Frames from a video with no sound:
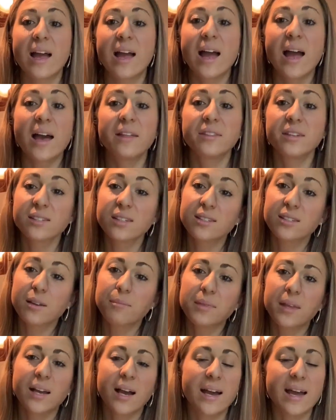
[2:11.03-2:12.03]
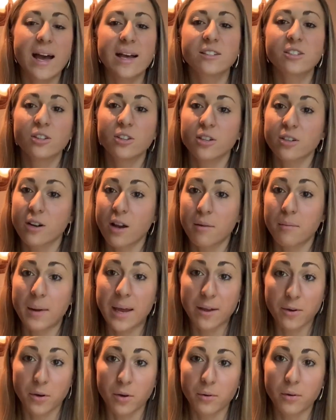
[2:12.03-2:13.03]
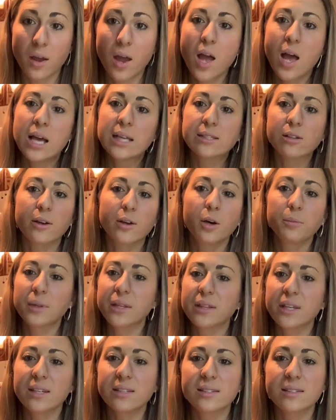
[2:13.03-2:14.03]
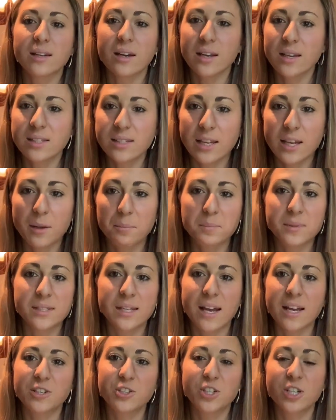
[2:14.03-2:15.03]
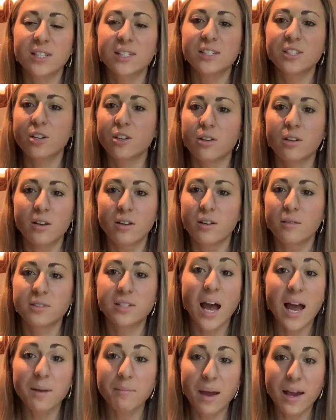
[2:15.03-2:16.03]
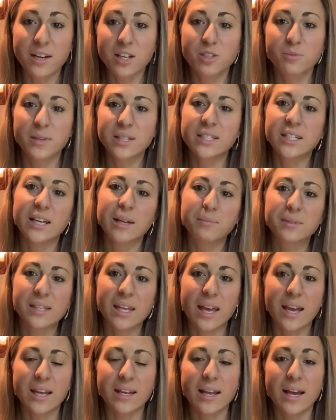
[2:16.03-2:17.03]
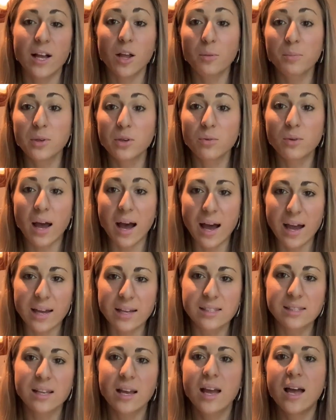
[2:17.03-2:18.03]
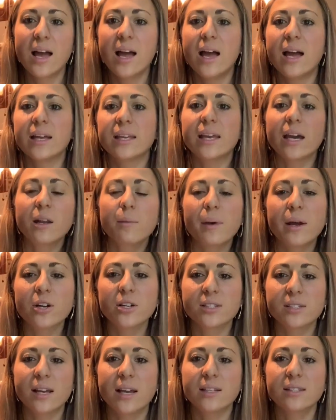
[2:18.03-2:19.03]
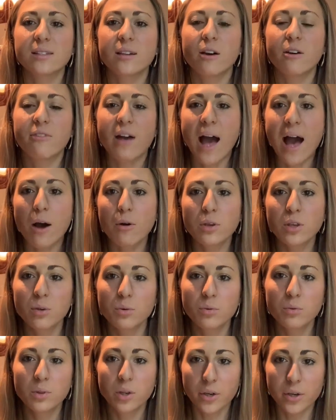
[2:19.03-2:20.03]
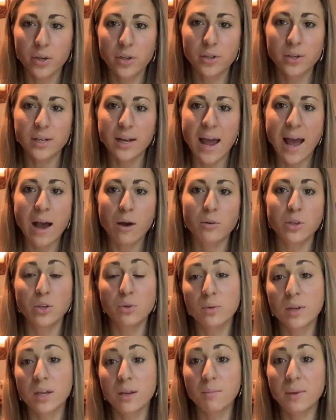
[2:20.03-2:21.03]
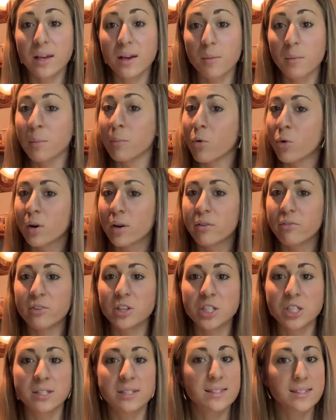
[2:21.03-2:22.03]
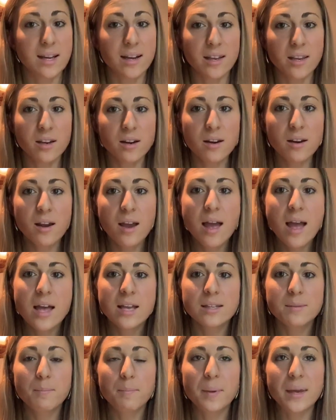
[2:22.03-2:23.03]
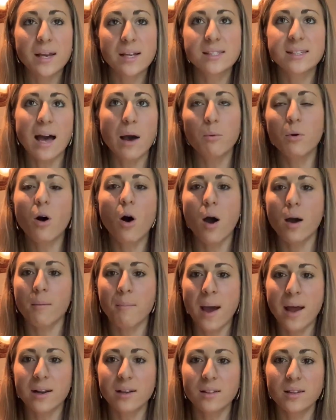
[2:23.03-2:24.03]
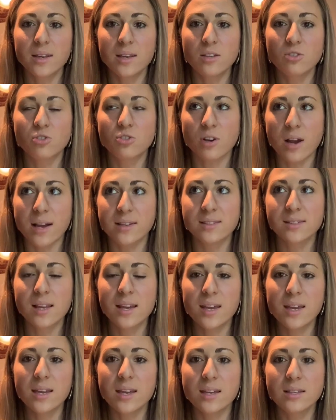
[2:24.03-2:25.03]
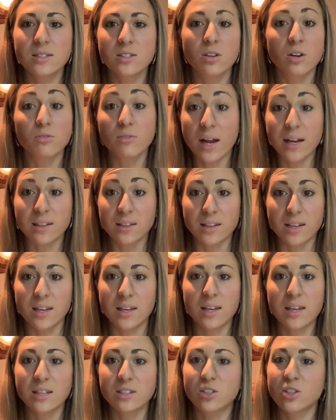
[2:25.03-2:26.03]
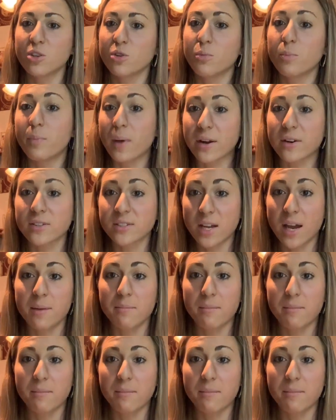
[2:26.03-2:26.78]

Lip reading: And this is something I had to learn on my own. So I hope that these study tips and just time management tips can help you guys get a better sense of how you learn and how you can become a more efficient studier, because that will automatically translate directly into better time